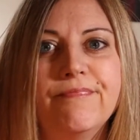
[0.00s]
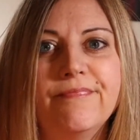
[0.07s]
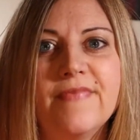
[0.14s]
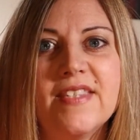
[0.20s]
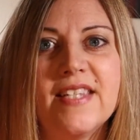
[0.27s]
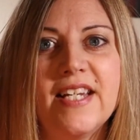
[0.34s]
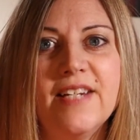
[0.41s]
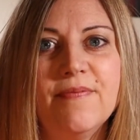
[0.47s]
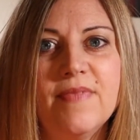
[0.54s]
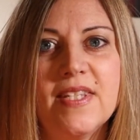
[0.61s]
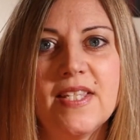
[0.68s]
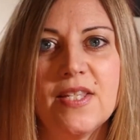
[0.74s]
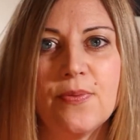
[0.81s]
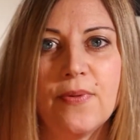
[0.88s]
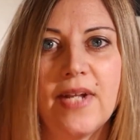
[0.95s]
see,
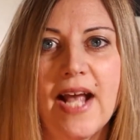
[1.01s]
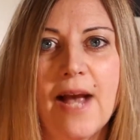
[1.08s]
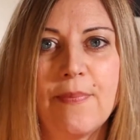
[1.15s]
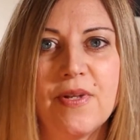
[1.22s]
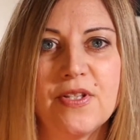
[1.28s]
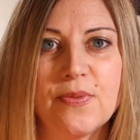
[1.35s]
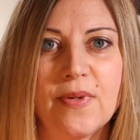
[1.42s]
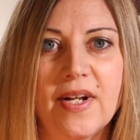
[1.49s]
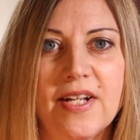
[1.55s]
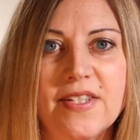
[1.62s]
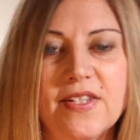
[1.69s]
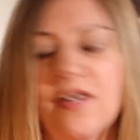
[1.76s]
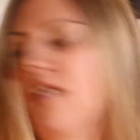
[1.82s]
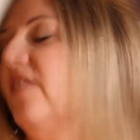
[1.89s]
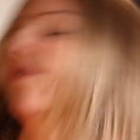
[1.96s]
this is what happens when I
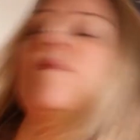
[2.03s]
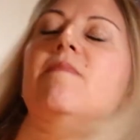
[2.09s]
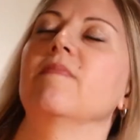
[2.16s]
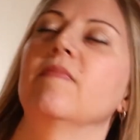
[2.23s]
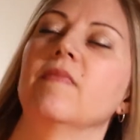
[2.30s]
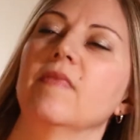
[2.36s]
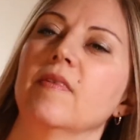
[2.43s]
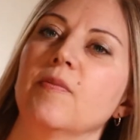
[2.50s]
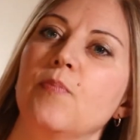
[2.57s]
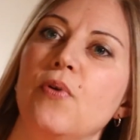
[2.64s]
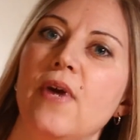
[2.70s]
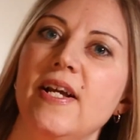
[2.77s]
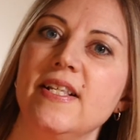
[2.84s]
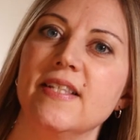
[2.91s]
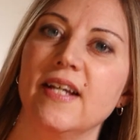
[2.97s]
start
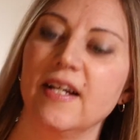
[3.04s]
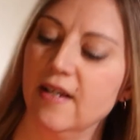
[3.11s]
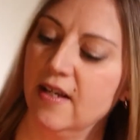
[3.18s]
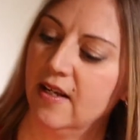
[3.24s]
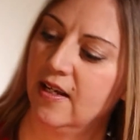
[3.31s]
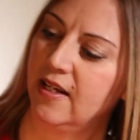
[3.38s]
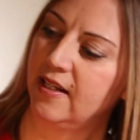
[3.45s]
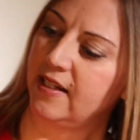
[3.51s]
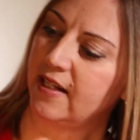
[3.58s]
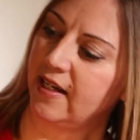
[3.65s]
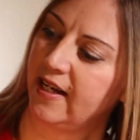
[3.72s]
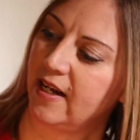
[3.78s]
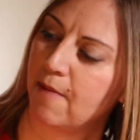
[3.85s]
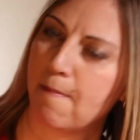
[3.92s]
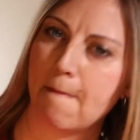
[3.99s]
praising. And then I
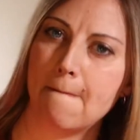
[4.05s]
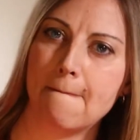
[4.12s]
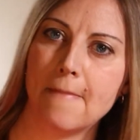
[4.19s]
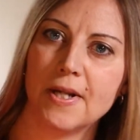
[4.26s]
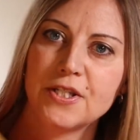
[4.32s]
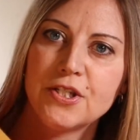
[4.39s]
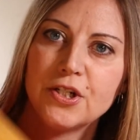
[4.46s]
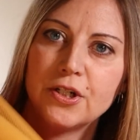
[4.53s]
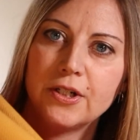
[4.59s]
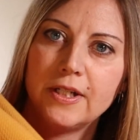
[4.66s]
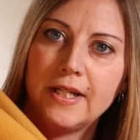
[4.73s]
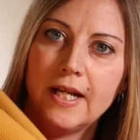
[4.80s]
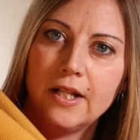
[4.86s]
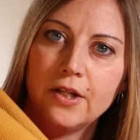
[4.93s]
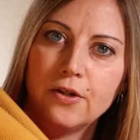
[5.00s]
get a mustard
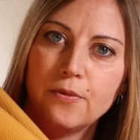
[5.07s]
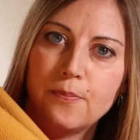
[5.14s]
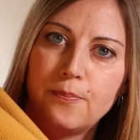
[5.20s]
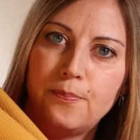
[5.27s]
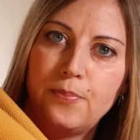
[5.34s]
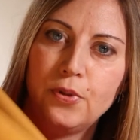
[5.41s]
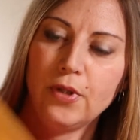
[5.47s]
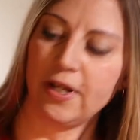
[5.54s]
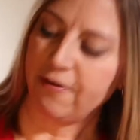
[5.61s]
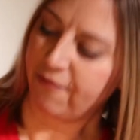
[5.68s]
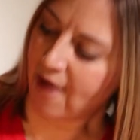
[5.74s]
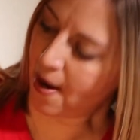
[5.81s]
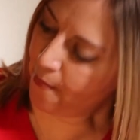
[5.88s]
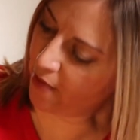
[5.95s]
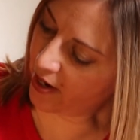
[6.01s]
yellow bullet
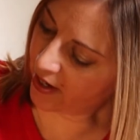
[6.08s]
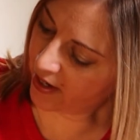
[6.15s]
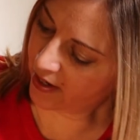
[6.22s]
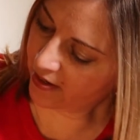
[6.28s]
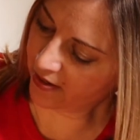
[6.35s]
fabric.